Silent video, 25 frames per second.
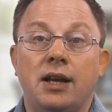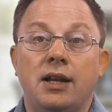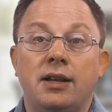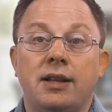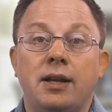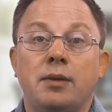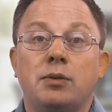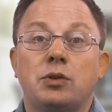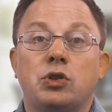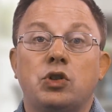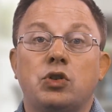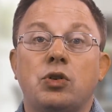
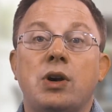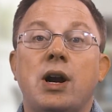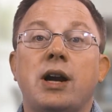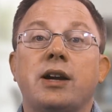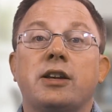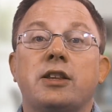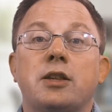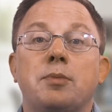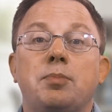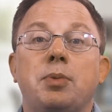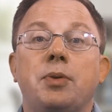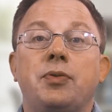They will
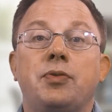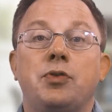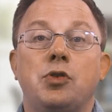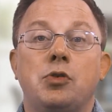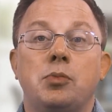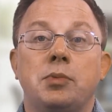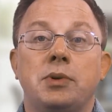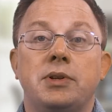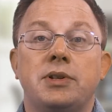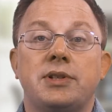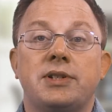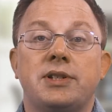track the
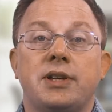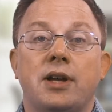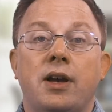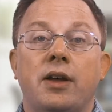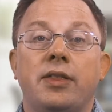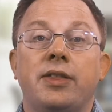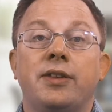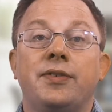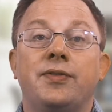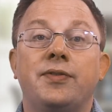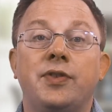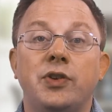performance
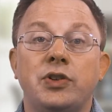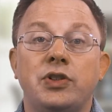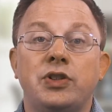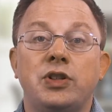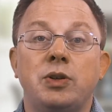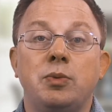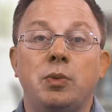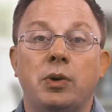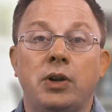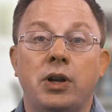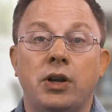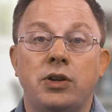of the
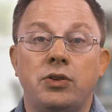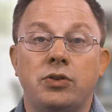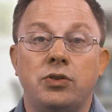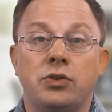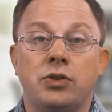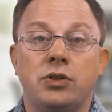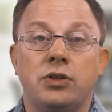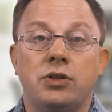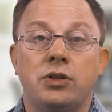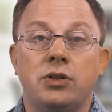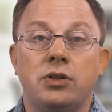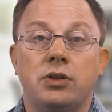FTSE
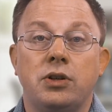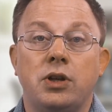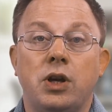100,